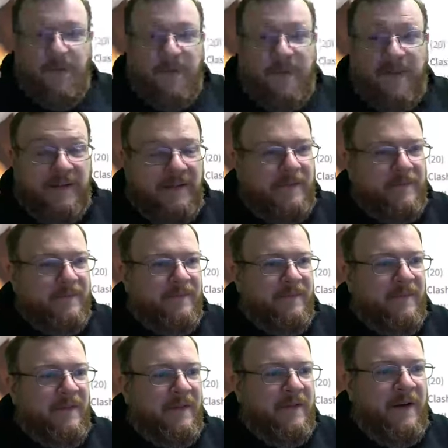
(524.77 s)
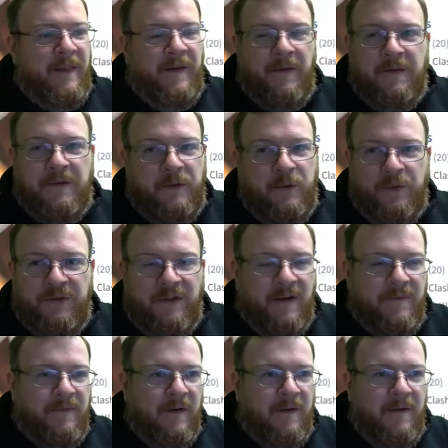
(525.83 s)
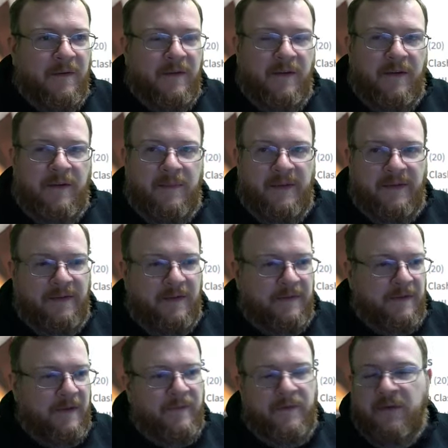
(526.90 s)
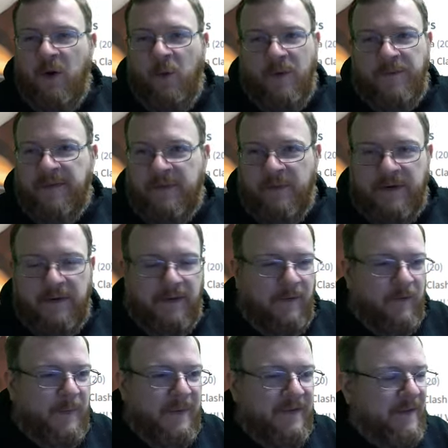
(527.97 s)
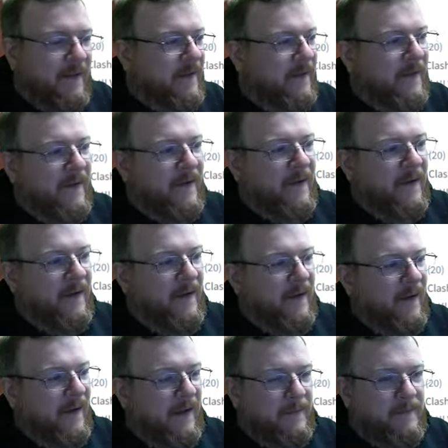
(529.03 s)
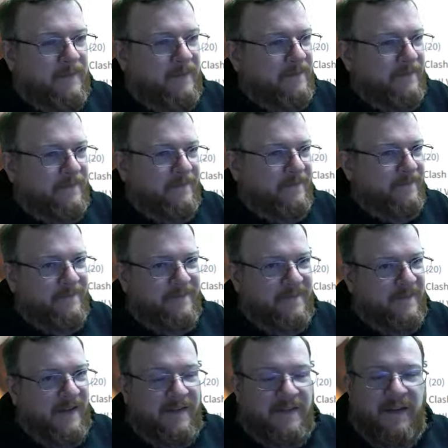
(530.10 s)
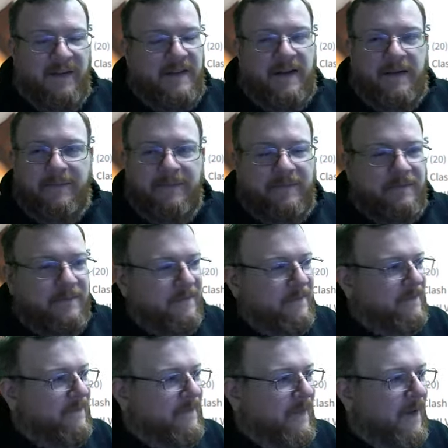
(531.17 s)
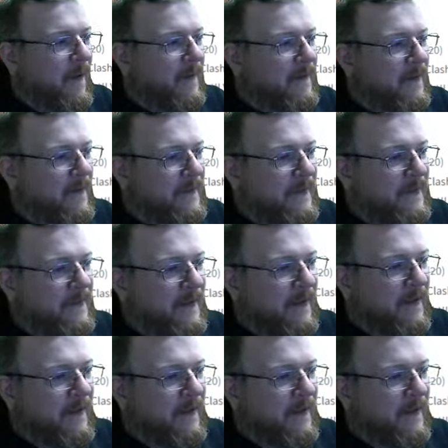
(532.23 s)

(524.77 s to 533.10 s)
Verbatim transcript: there is none of the other cool stuff or the big selling stuff. No 151 to ever be seen. Uh, it's uh, yeah, all that stuff is uh,